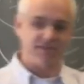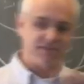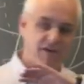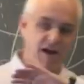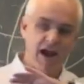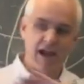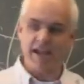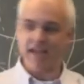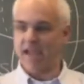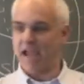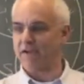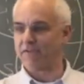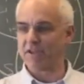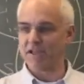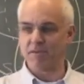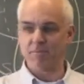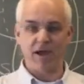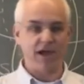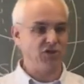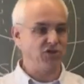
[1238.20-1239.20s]
and dividing
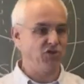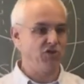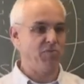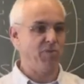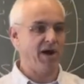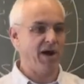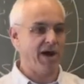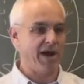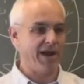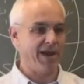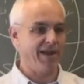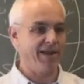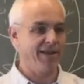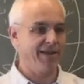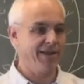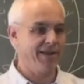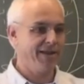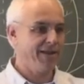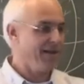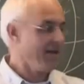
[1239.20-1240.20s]
everything by 2 pi,
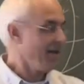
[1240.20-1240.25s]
